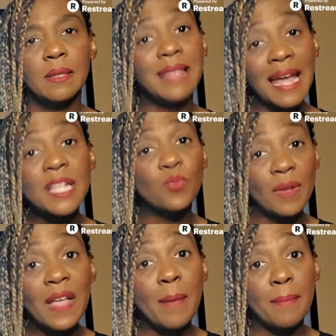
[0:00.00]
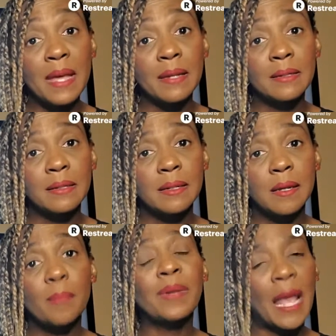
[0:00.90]
That is what that meant.
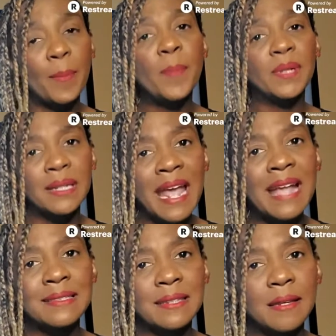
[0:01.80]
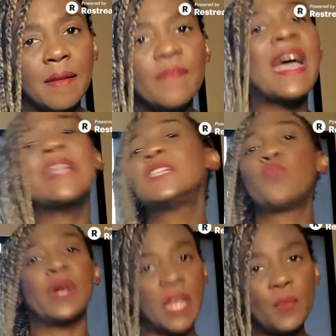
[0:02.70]
Black people are nasty. That is
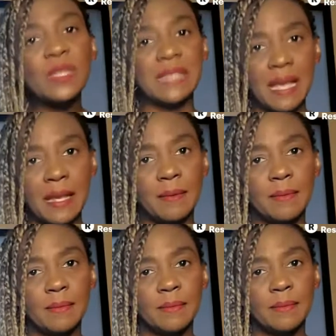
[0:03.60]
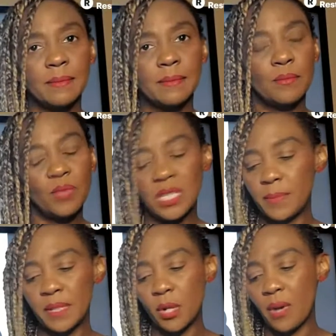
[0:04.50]
what he was saying. We
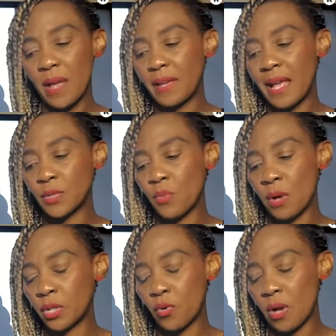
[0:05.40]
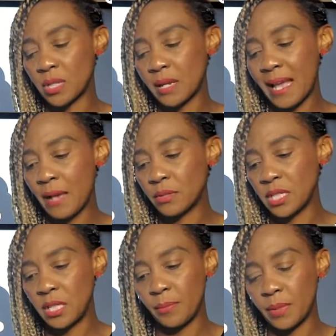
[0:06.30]
typically don't have cats walking across our counters either,